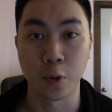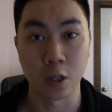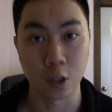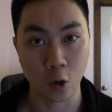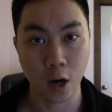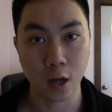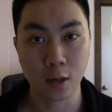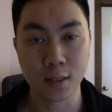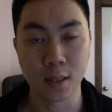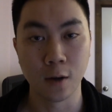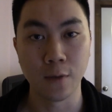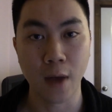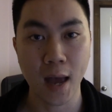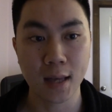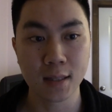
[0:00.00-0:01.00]
portray
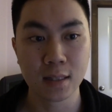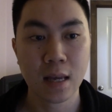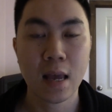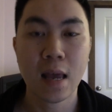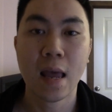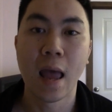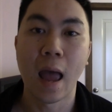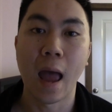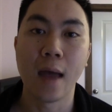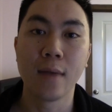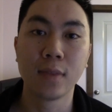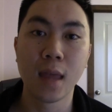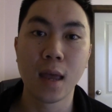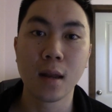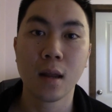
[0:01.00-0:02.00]
yourself as,
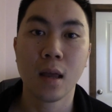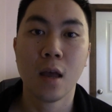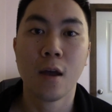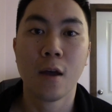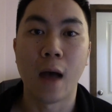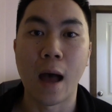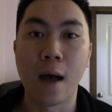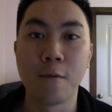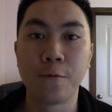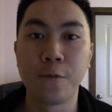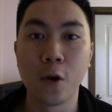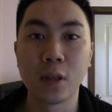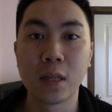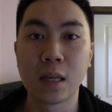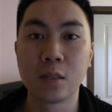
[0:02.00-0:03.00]
and then
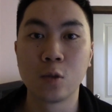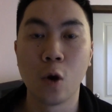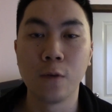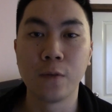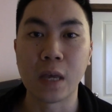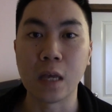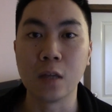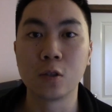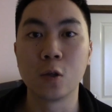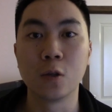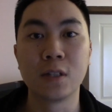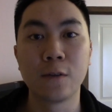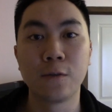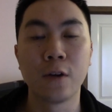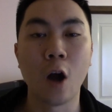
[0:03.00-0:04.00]
further delving into
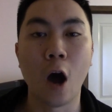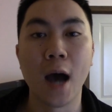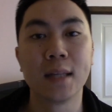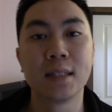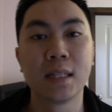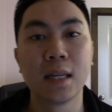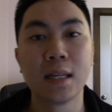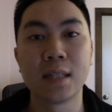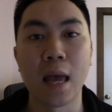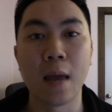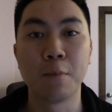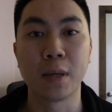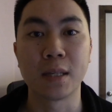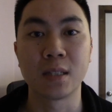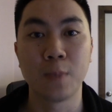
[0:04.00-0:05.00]
different ideas
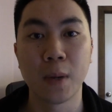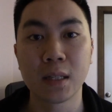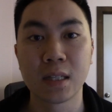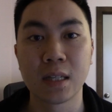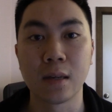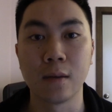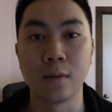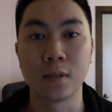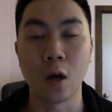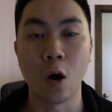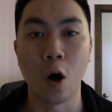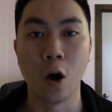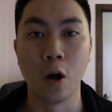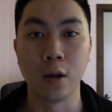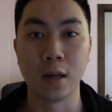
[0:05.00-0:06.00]
and perspectives
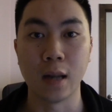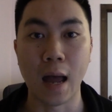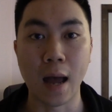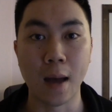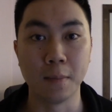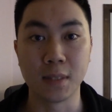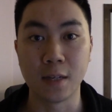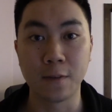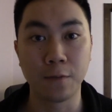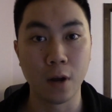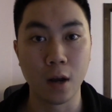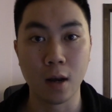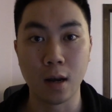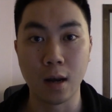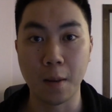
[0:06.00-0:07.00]
on
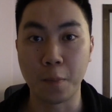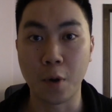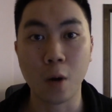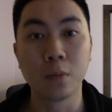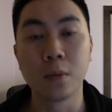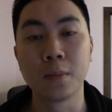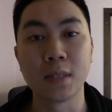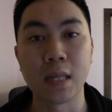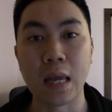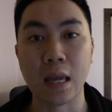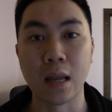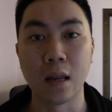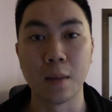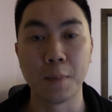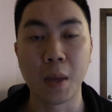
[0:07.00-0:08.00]
different problems
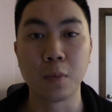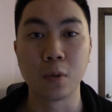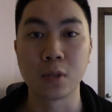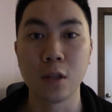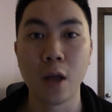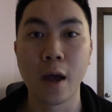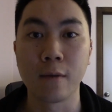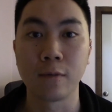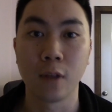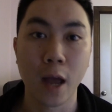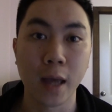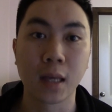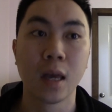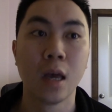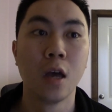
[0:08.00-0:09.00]
in people's lives,
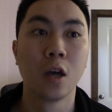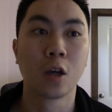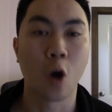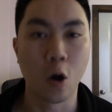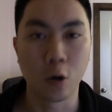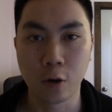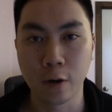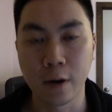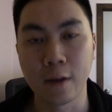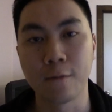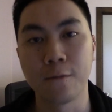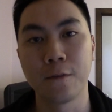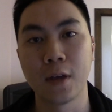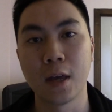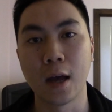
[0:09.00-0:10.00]
like conquering
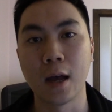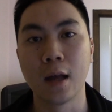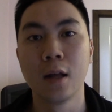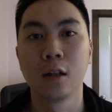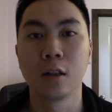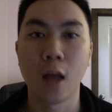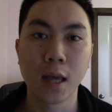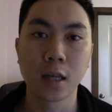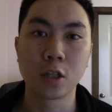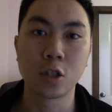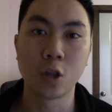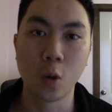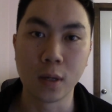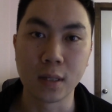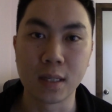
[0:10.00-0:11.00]
fear, like
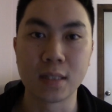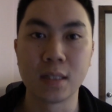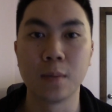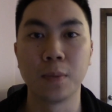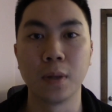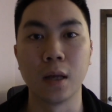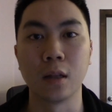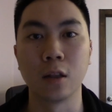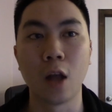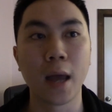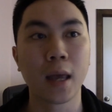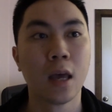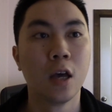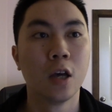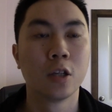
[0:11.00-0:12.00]
showing discipline,
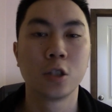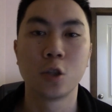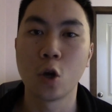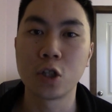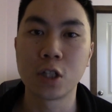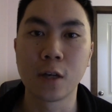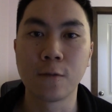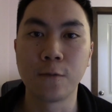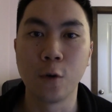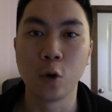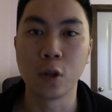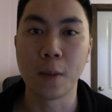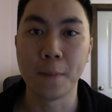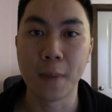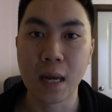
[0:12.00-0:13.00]
like searching
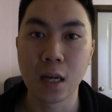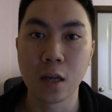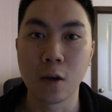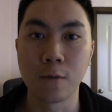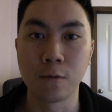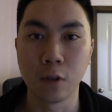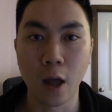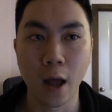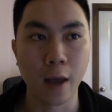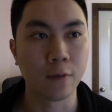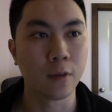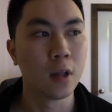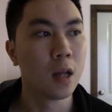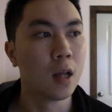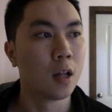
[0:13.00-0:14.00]
for the meaning of
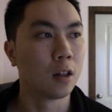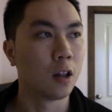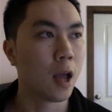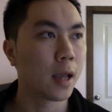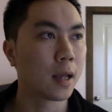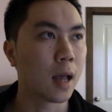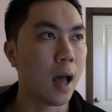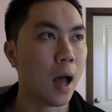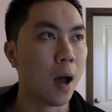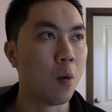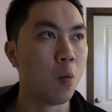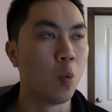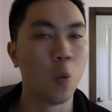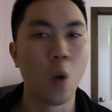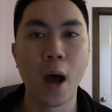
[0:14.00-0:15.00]
life, like
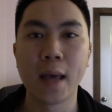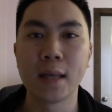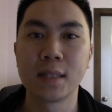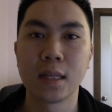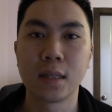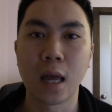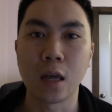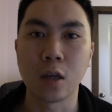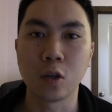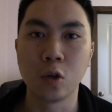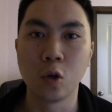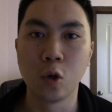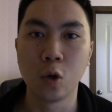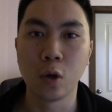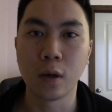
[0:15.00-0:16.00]
why is it that
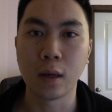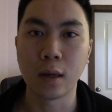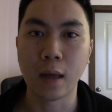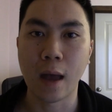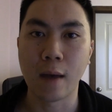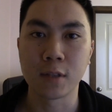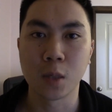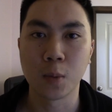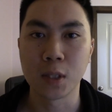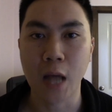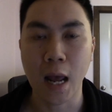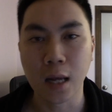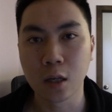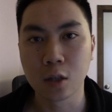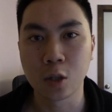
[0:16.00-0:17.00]
you have so much
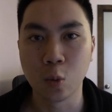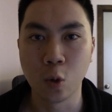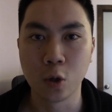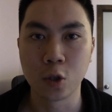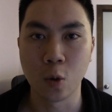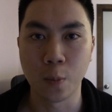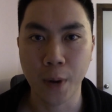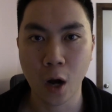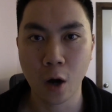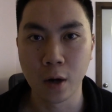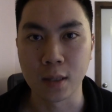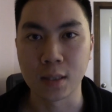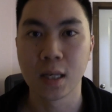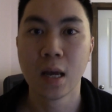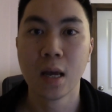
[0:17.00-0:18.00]
anger towards your
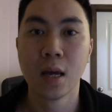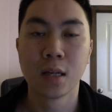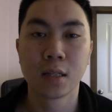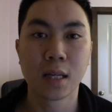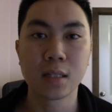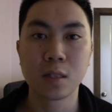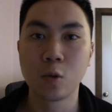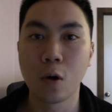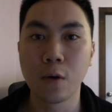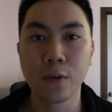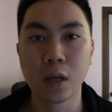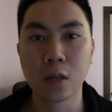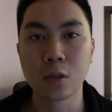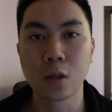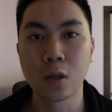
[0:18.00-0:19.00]
parents. Just
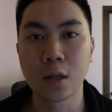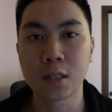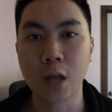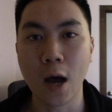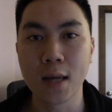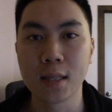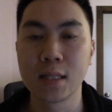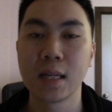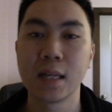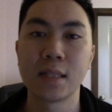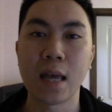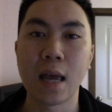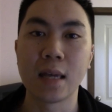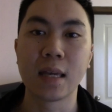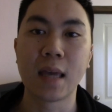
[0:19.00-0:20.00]
delving into those
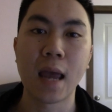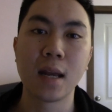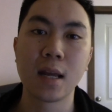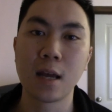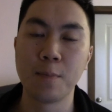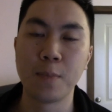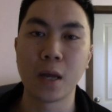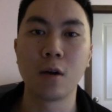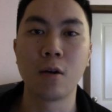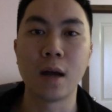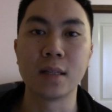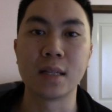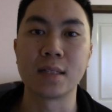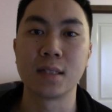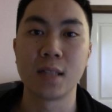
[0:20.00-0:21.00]
ideas and gaining a better
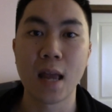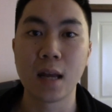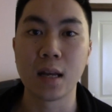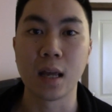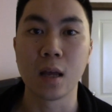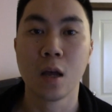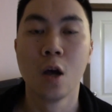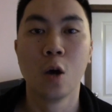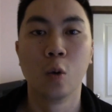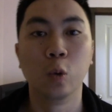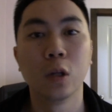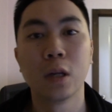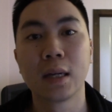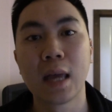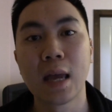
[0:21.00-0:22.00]
understanding
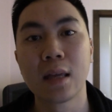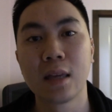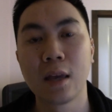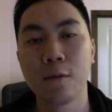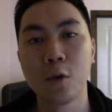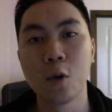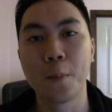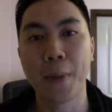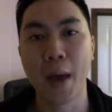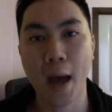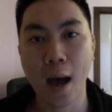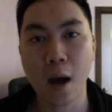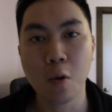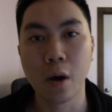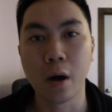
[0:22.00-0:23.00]
will again give you
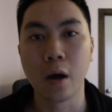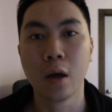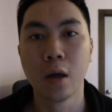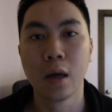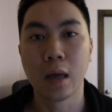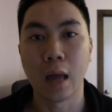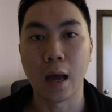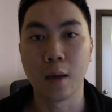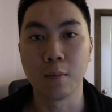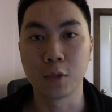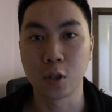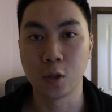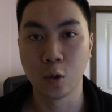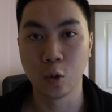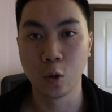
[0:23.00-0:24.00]
power
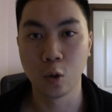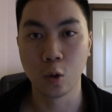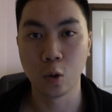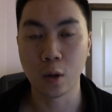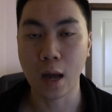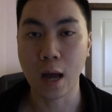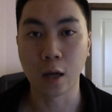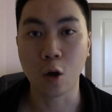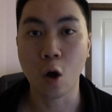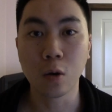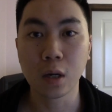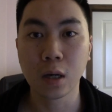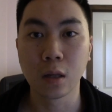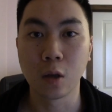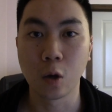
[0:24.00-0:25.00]
to
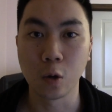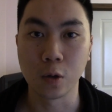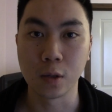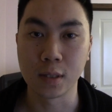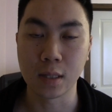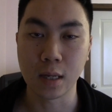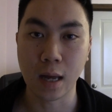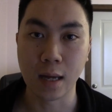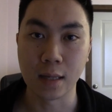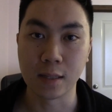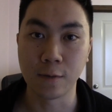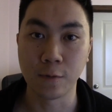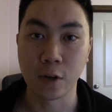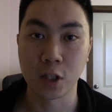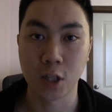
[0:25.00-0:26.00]
conquer those
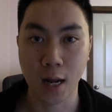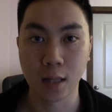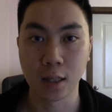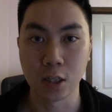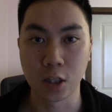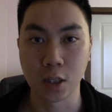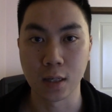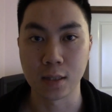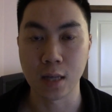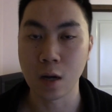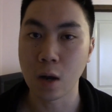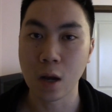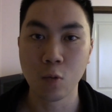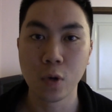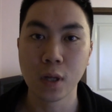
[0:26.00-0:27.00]
different challenges.
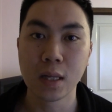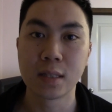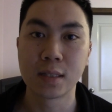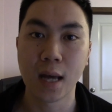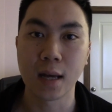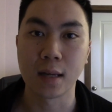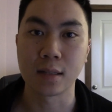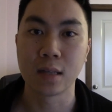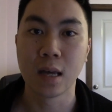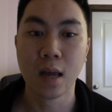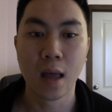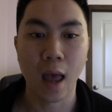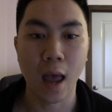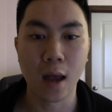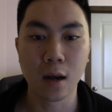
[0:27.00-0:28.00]
It really does.
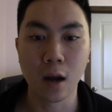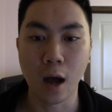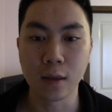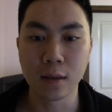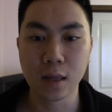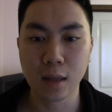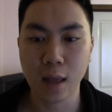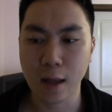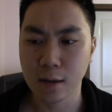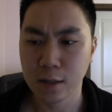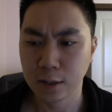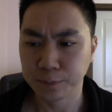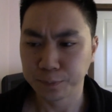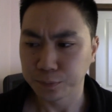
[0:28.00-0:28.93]
And I think that